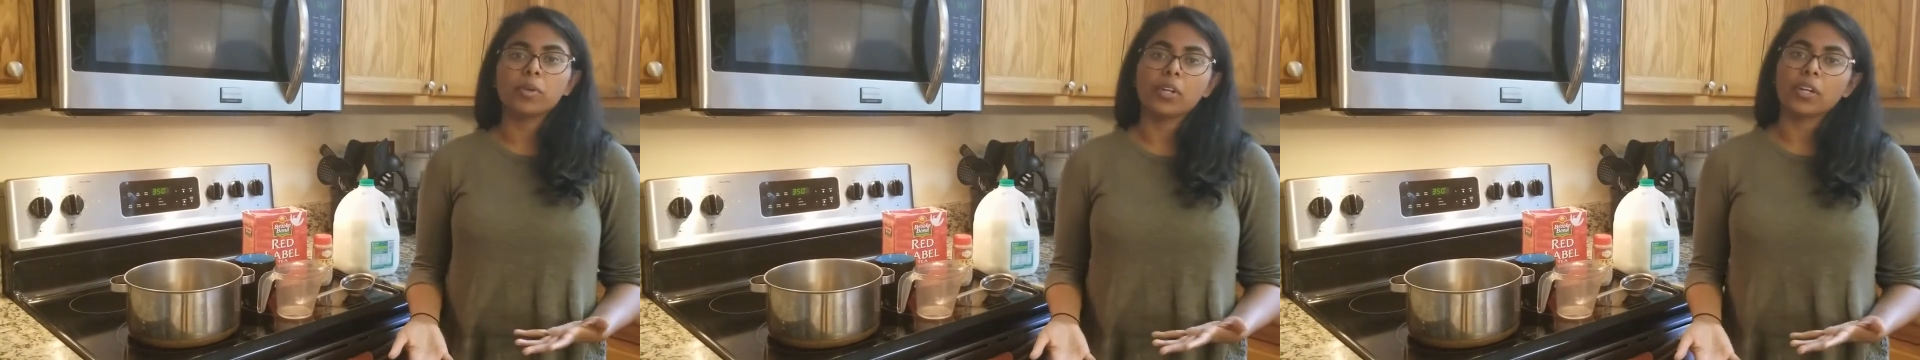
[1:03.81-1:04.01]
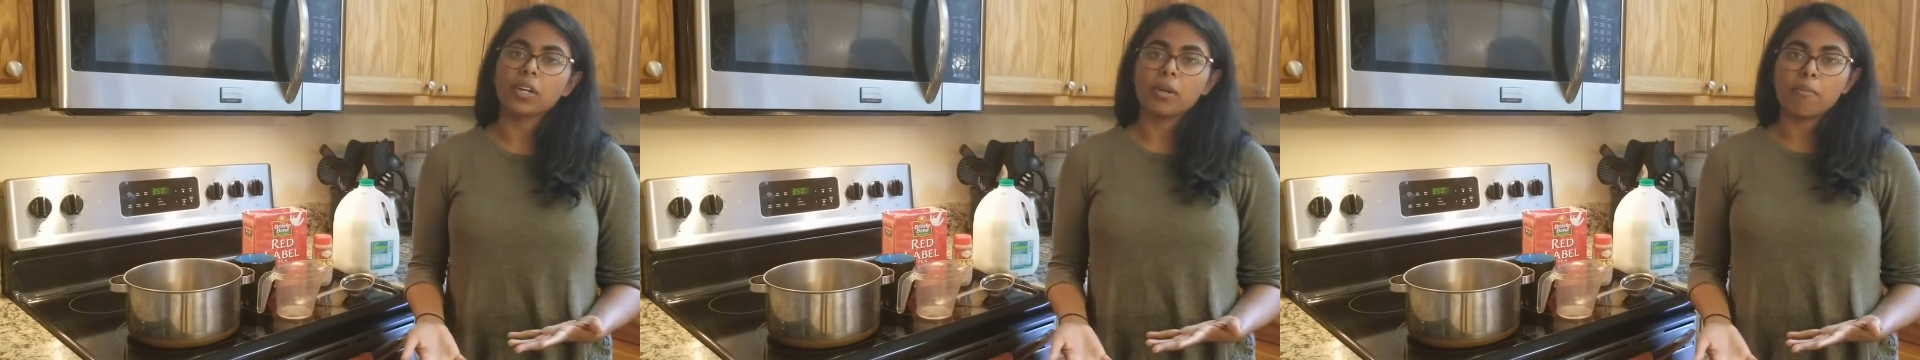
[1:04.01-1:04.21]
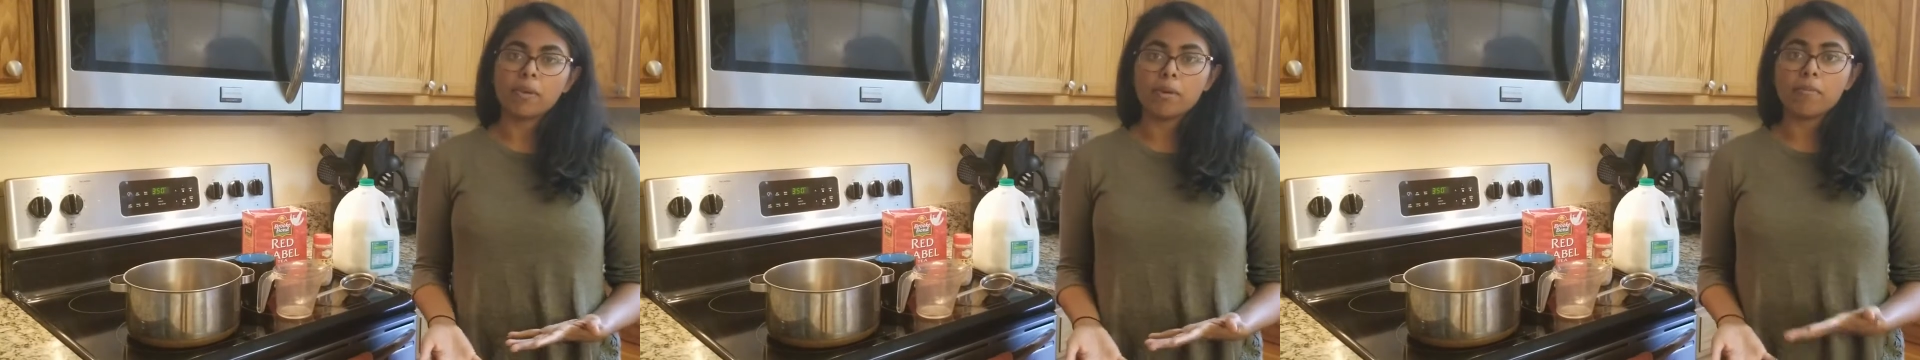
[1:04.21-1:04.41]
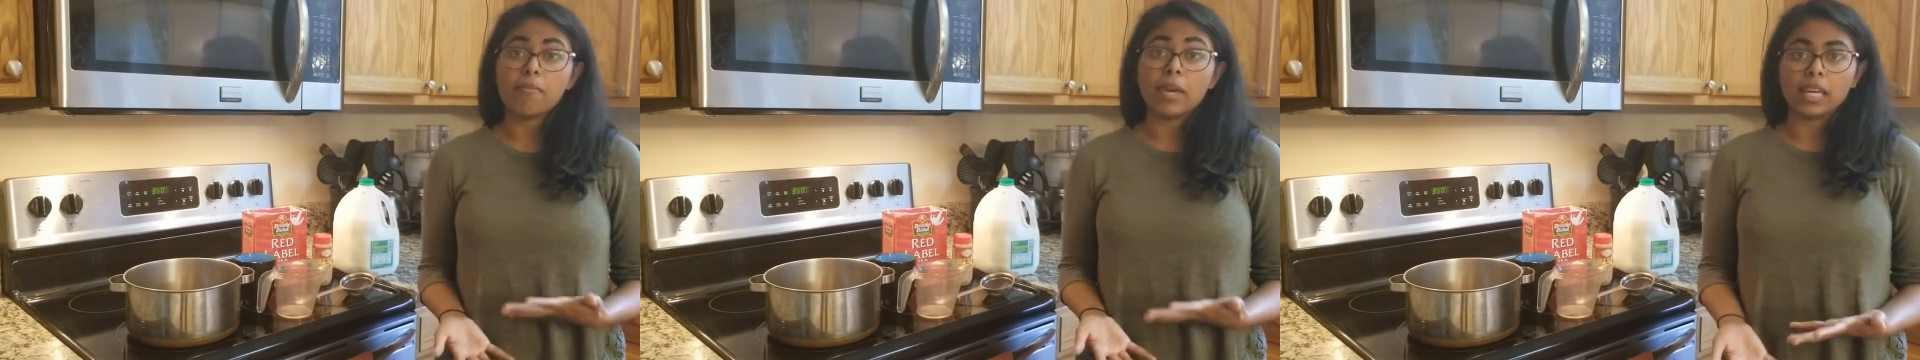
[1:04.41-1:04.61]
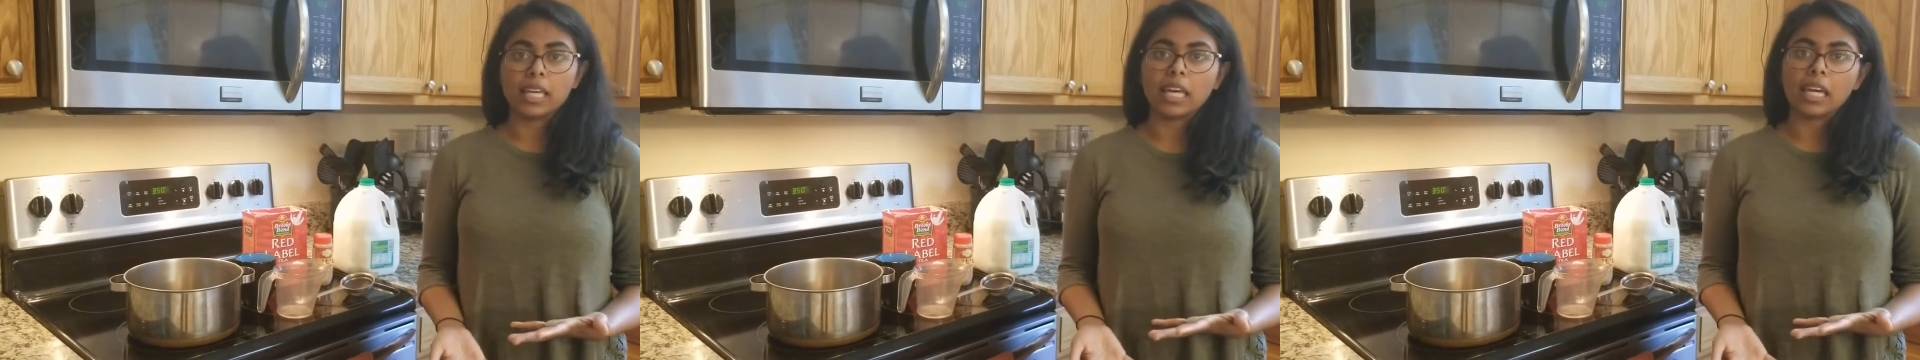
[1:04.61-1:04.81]
you're gonna be
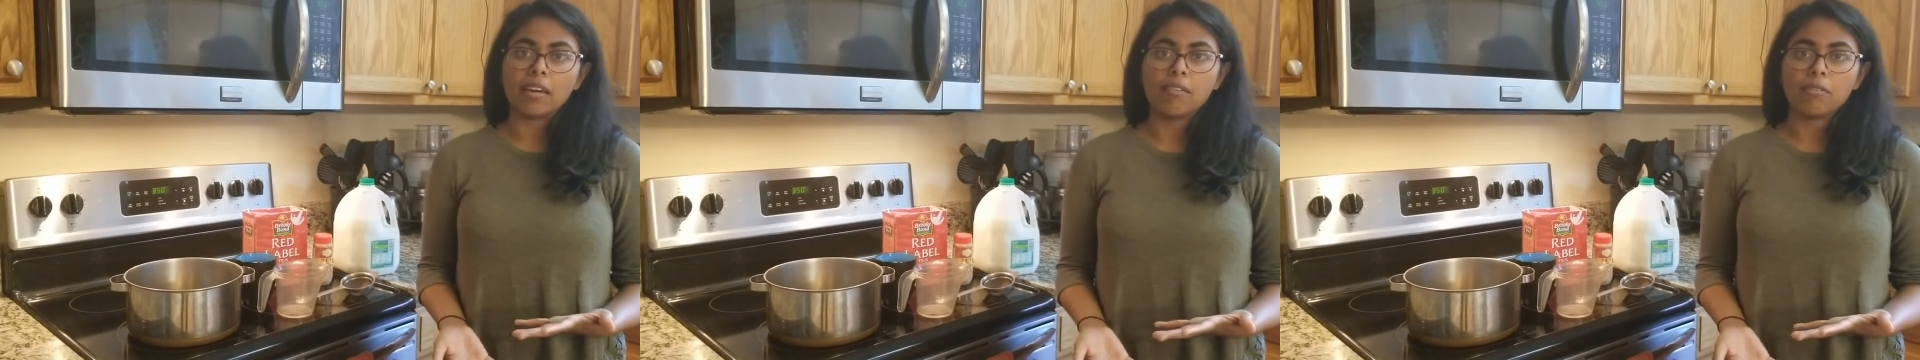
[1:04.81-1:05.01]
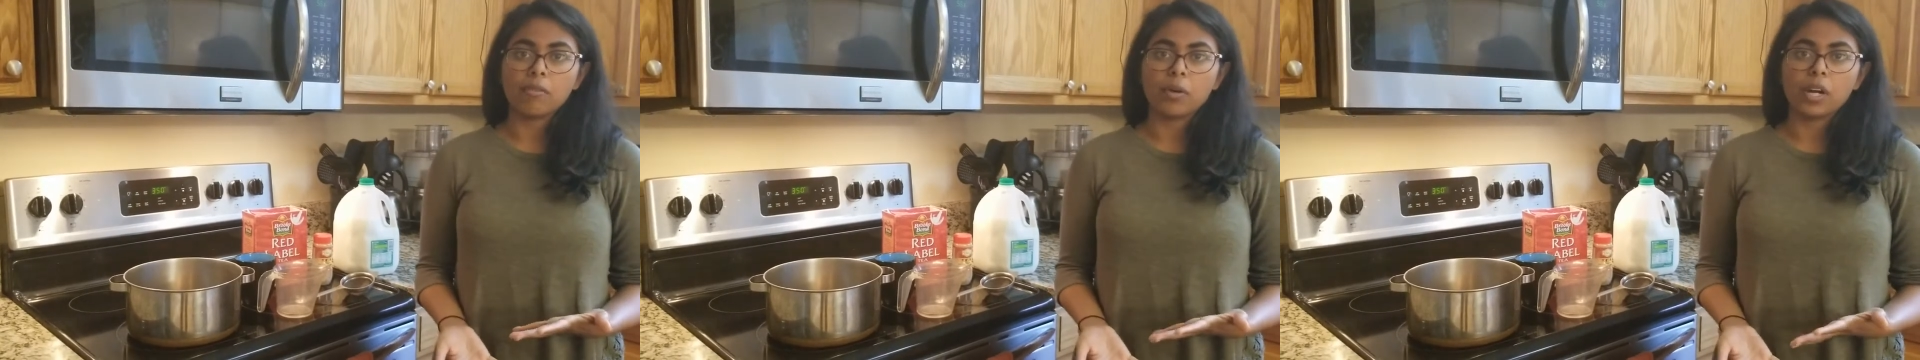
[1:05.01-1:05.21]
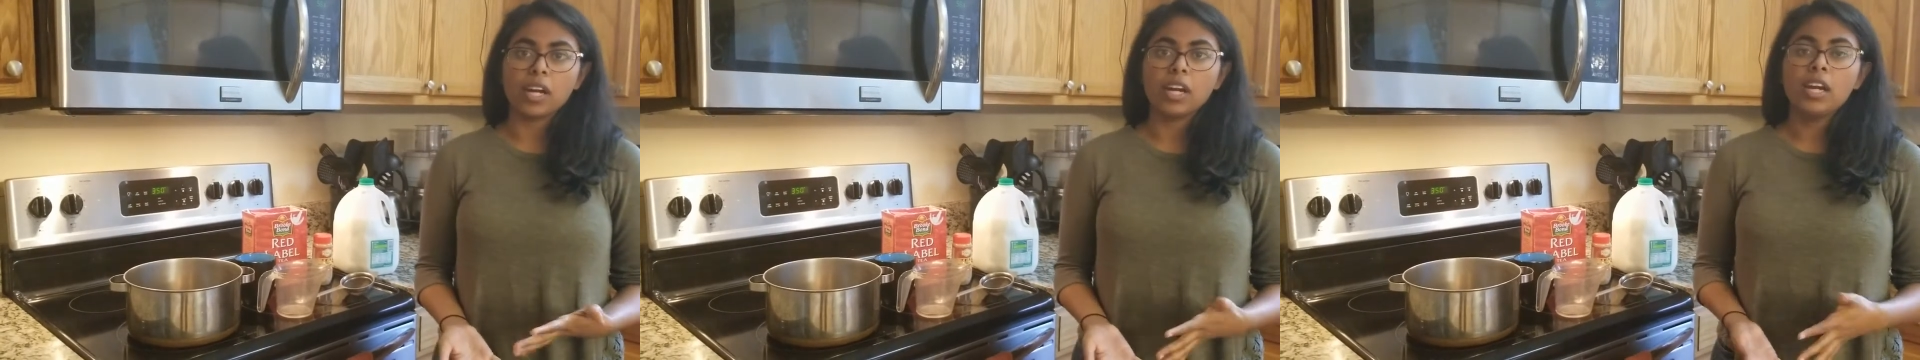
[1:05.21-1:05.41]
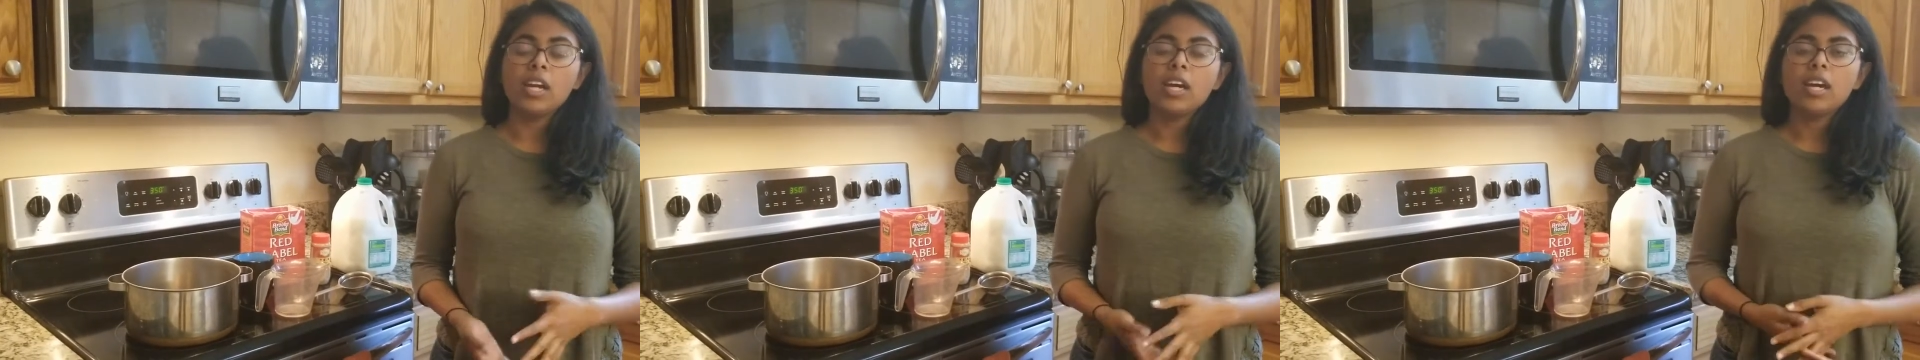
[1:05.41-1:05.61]
making it for.